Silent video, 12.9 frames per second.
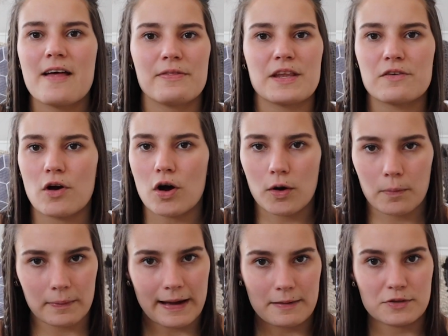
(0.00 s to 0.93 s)
then you've got a
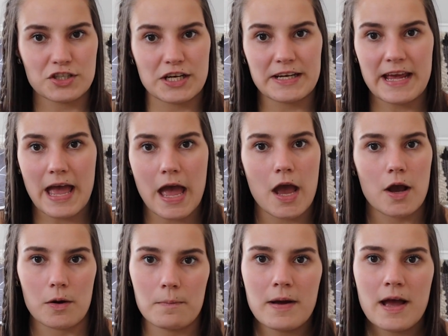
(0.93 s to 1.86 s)
couple hour journey
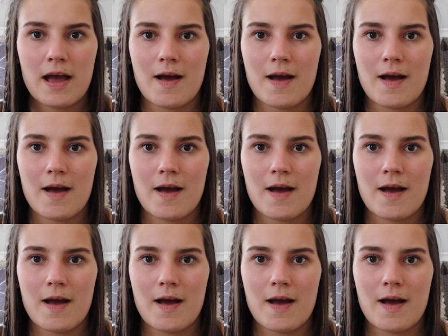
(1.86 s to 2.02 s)
home,